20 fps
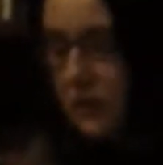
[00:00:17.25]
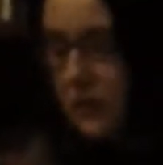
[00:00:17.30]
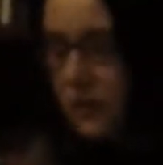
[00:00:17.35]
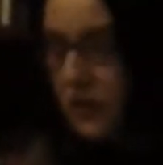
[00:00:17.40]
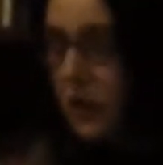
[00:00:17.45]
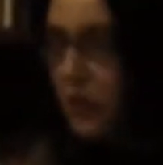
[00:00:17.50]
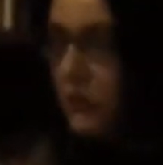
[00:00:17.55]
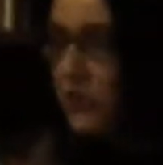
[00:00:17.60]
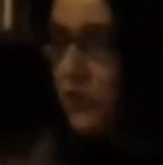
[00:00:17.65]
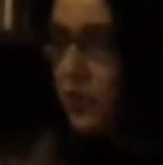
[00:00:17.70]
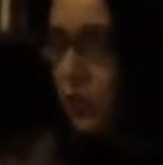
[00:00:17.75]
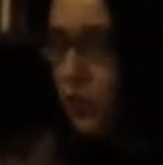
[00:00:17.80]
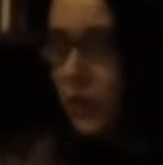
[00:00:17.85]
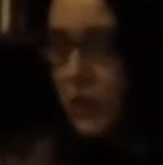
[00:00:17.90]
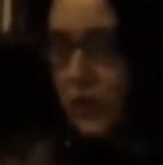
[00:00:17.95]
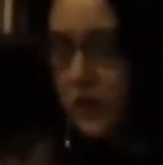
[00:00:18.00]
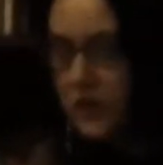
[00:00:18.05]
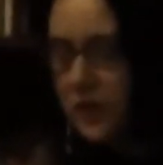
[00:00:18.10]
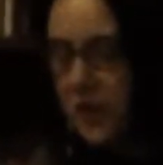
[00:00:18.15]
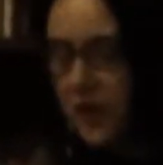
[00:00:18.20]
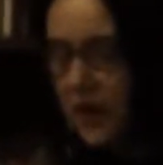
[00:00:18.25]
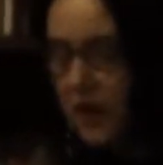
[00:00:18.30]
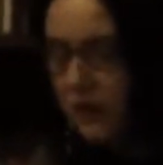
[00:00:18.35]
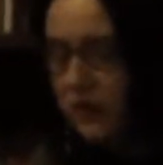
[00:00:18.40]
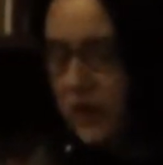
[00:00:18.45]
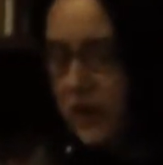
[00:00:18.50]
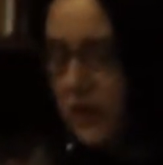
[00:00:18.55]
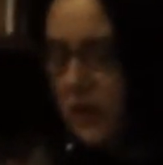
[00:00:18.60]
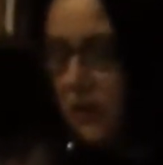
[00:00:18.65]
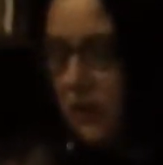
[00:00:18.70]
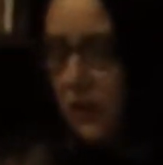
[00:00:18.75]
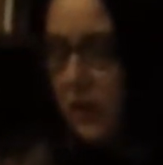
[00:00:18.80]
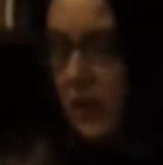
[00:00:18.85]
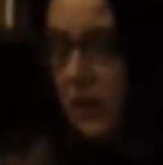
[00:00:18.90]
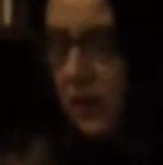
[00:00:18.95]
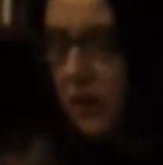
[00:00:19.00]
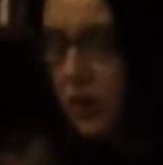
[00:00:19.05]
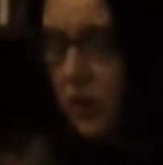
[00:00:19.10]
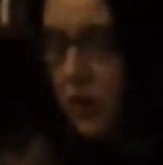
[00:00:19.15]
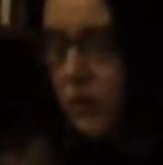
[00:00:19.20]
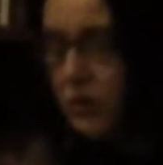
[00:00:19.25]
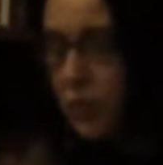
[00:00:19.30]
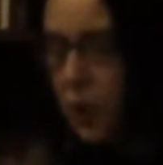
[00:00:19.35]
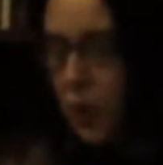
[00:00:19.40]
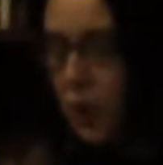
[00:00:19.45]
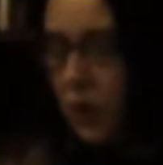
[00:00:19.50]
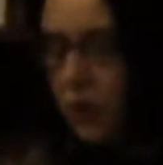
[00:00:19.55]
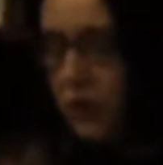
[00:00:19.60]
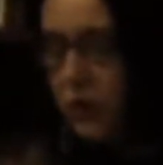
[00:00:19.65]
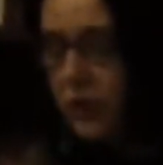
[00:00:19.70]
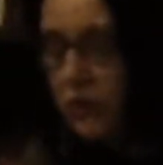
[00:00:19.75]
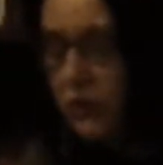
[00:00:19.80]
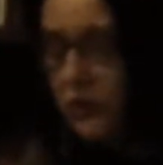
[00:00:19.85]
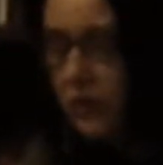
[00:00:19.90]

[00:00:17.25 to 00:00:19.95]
Tá tráig na Harry ar Ileán barn.